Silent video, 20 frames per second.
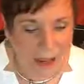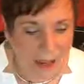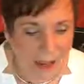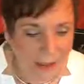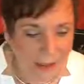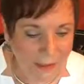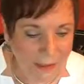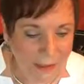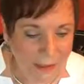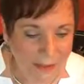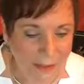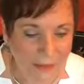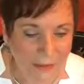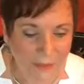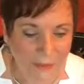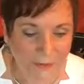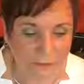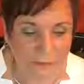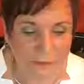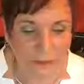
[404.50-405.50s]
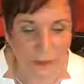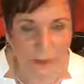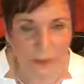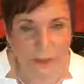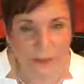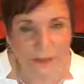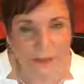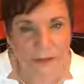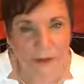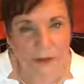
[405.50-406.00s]
I'd like you to
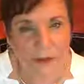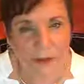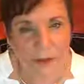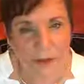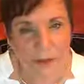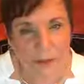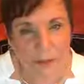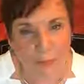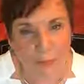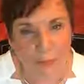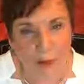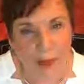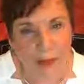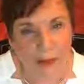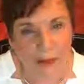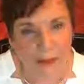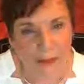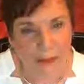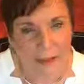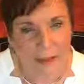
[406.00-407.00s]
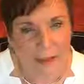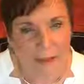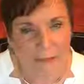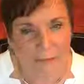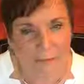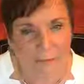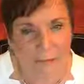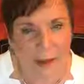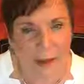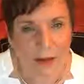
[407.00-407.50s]
focus on your body and
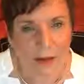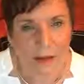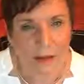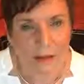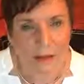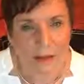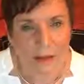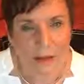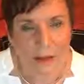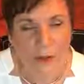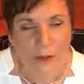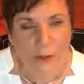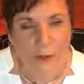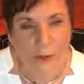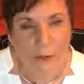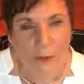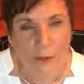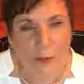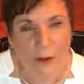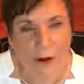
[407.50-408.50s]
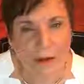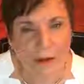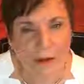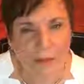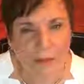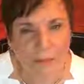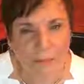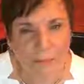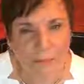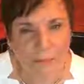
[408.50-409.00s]
find
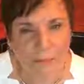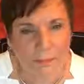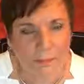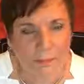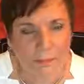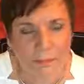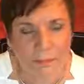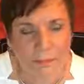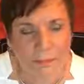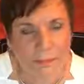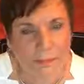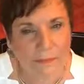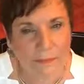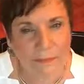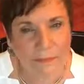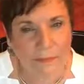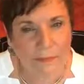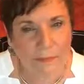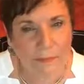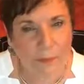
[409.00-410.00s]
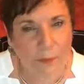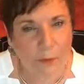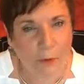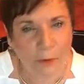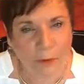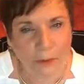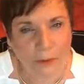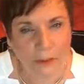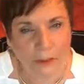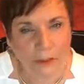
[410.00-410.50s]
one
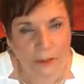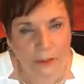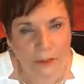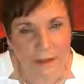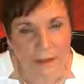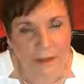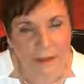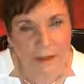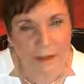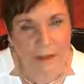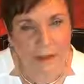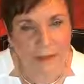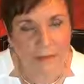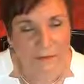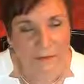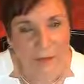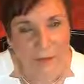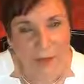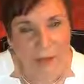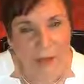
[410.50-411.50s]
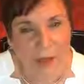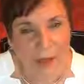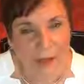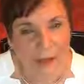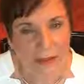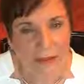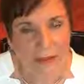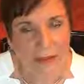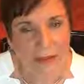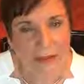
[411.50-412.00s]
portion of your
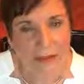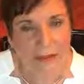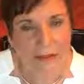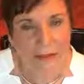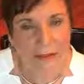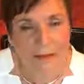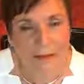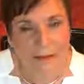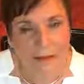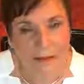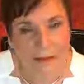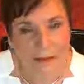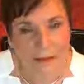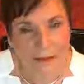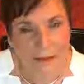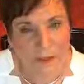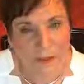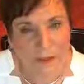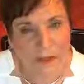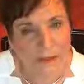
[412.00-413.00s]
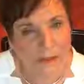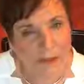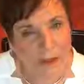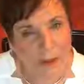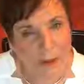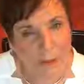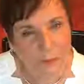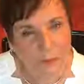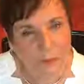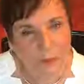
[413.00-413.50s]
body that is
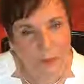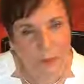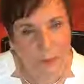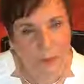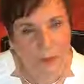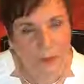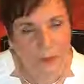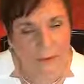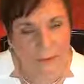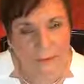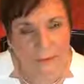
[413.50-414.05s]
comfortable.